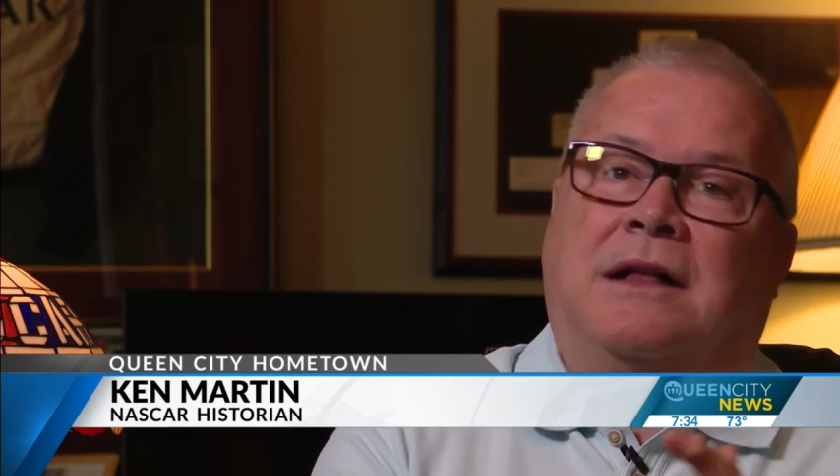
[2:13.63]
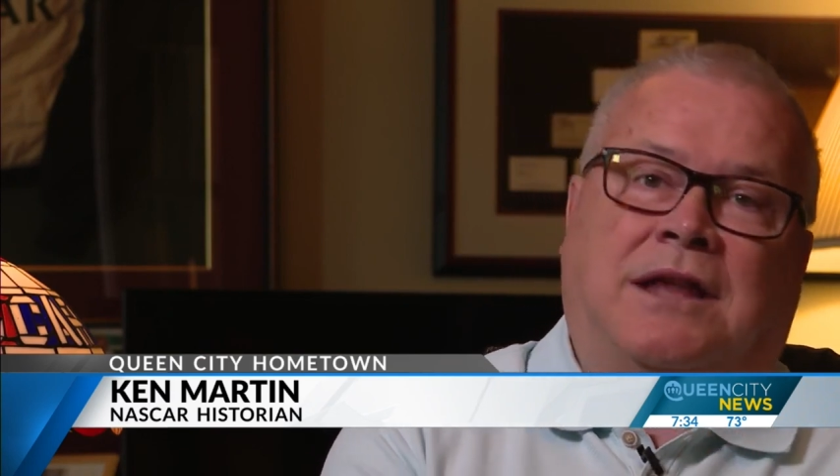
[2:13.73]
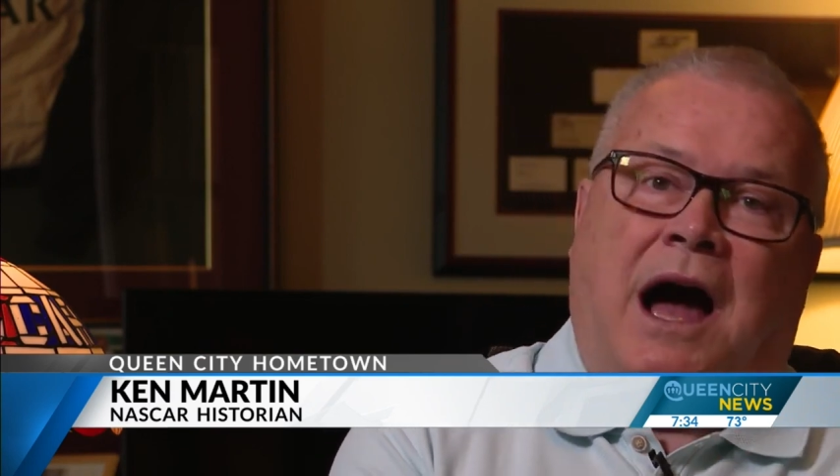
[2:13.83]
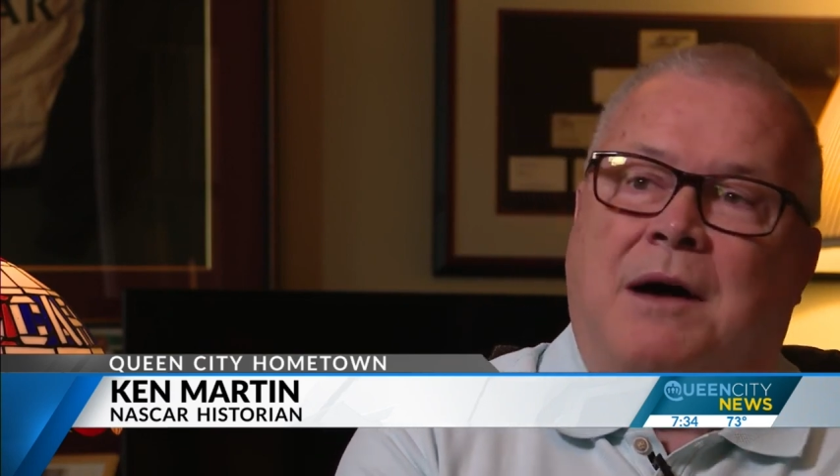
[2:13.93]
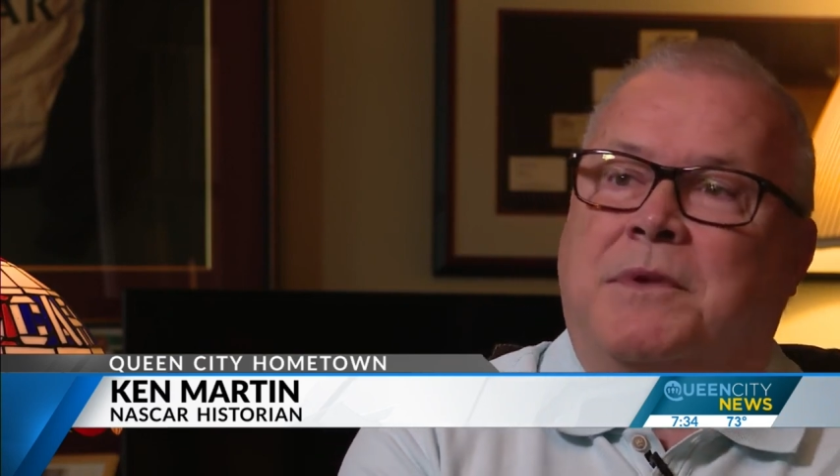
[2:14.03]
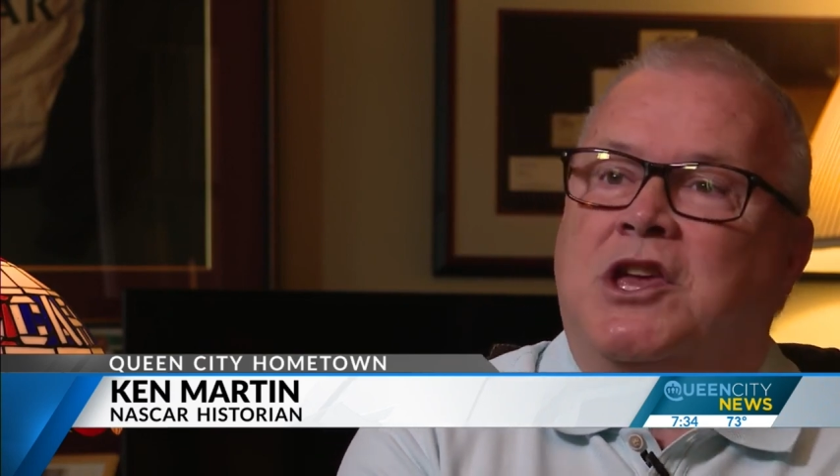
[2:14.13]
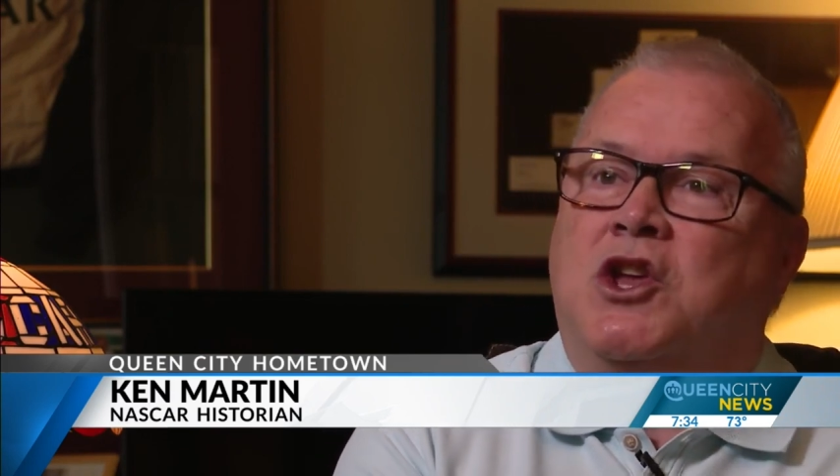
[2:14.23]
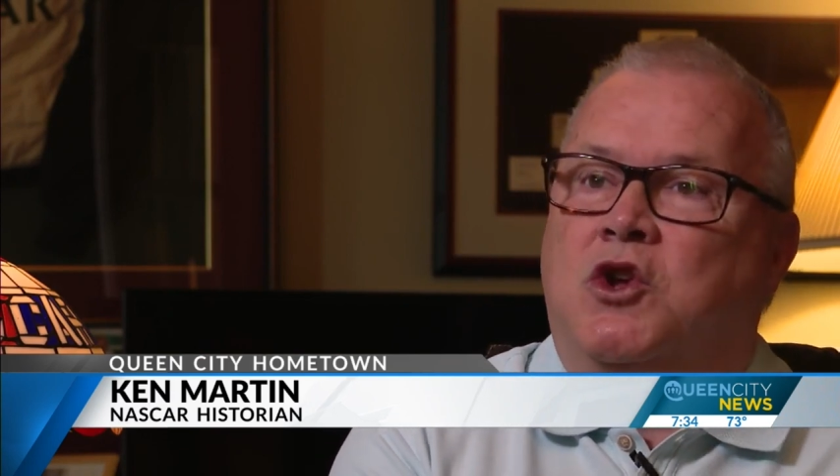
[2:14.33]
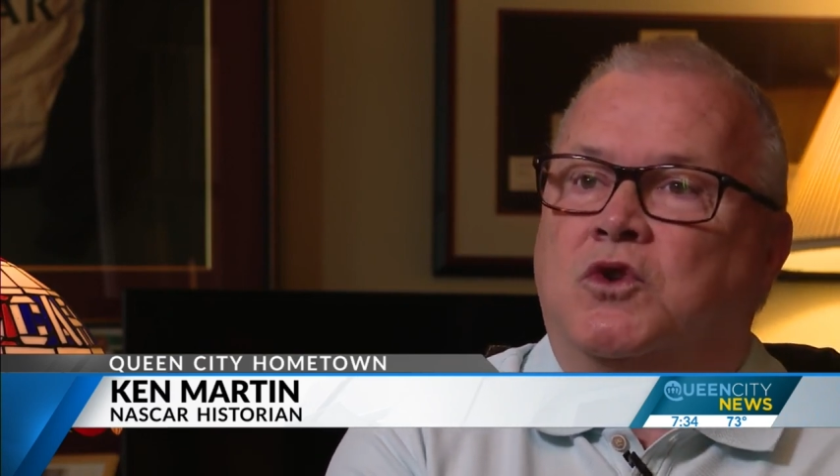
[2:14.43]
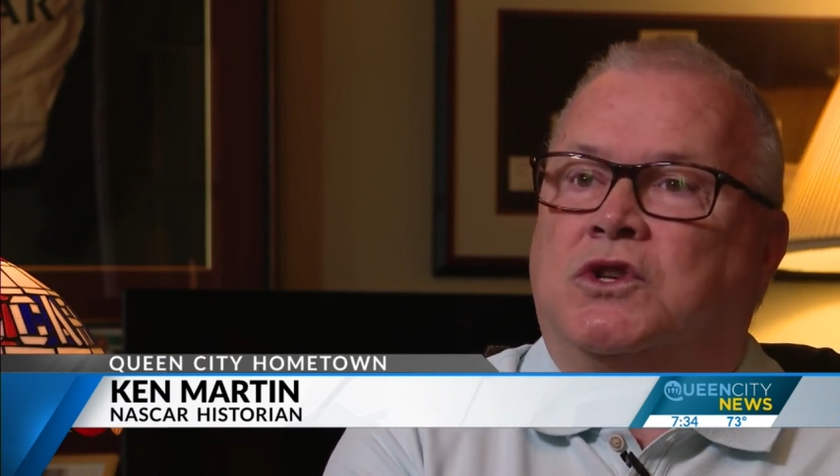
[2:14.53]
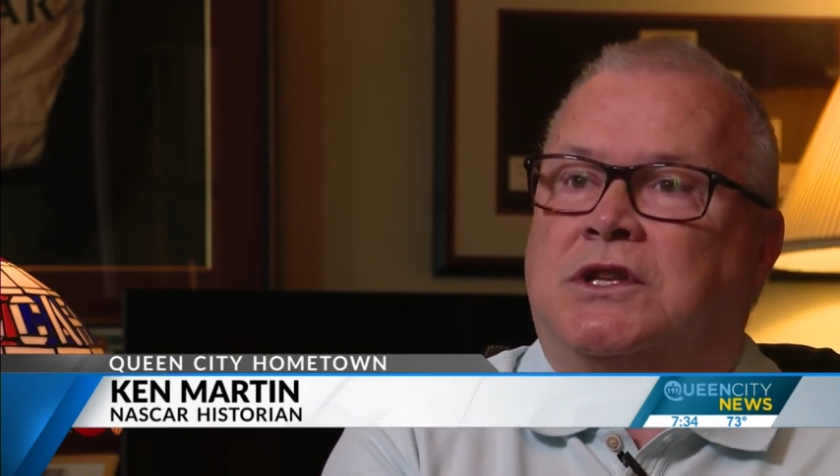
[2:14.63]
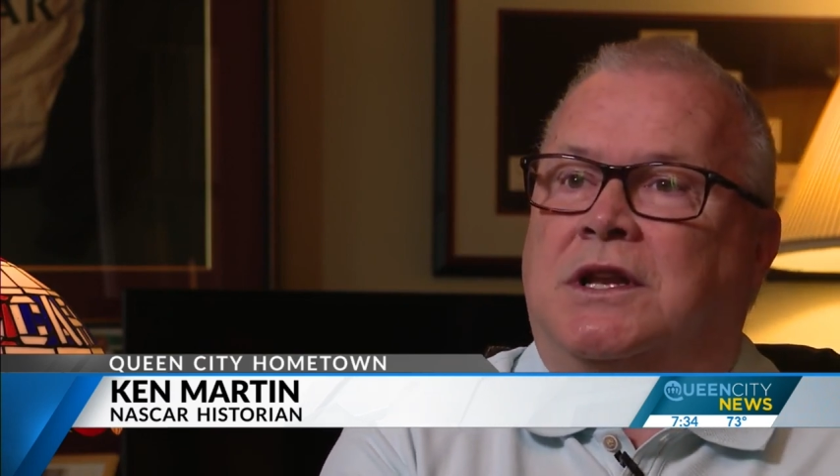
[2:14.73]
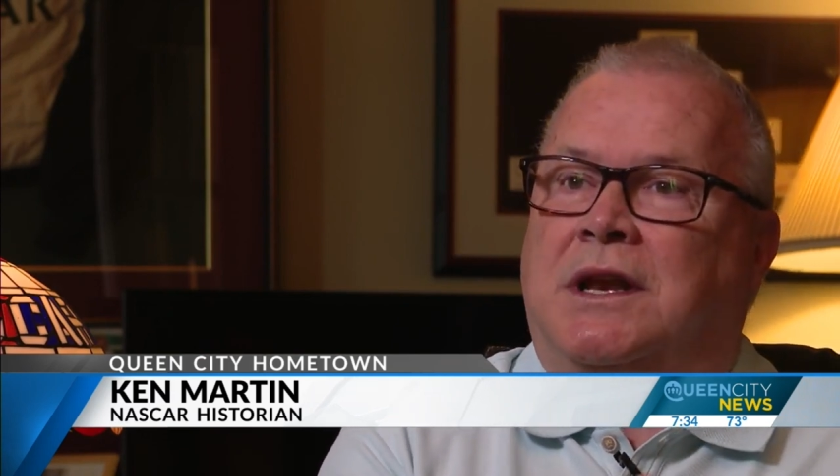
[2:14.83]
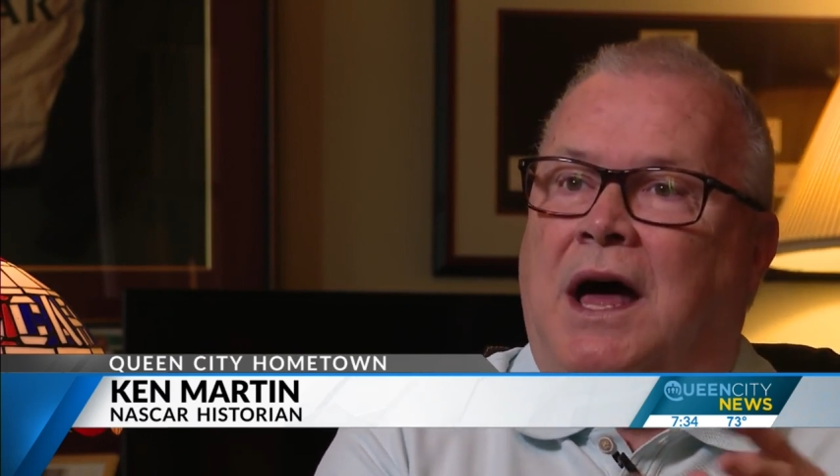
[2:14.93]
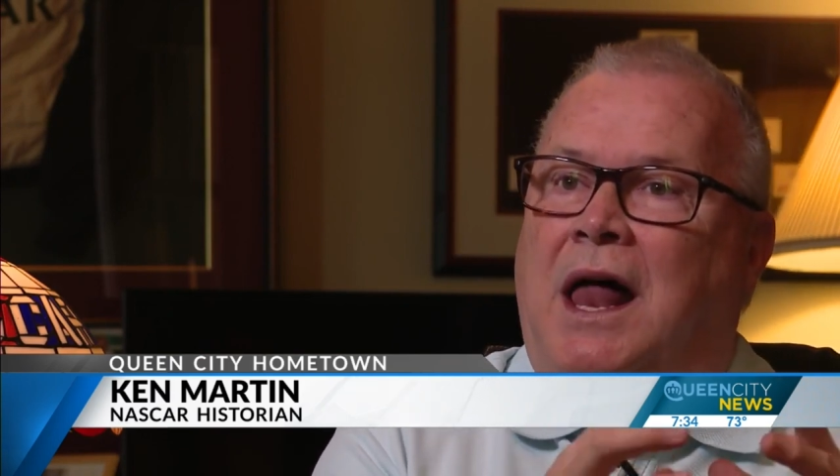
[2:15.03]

Tommy Houston,